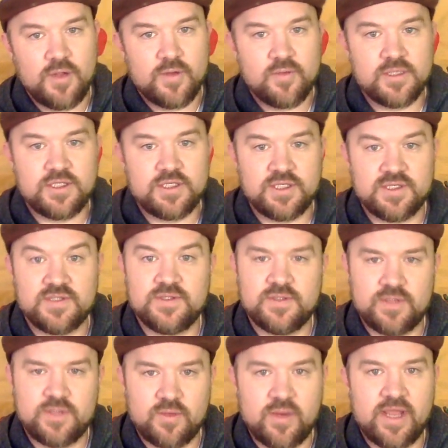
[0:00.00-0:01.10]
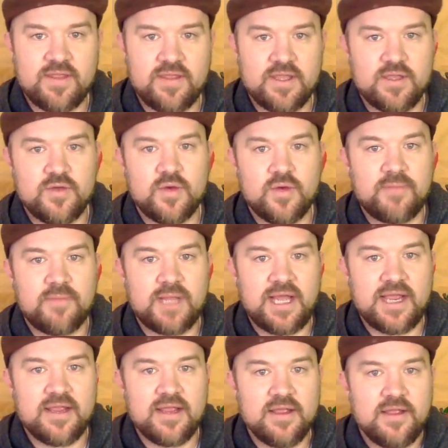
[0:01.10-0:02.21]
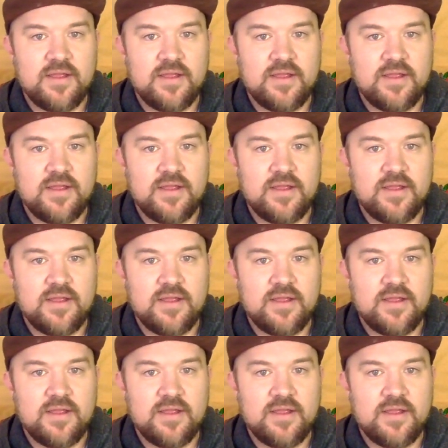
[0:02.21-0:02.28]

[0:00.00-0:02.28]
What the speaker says: which is the way that you apply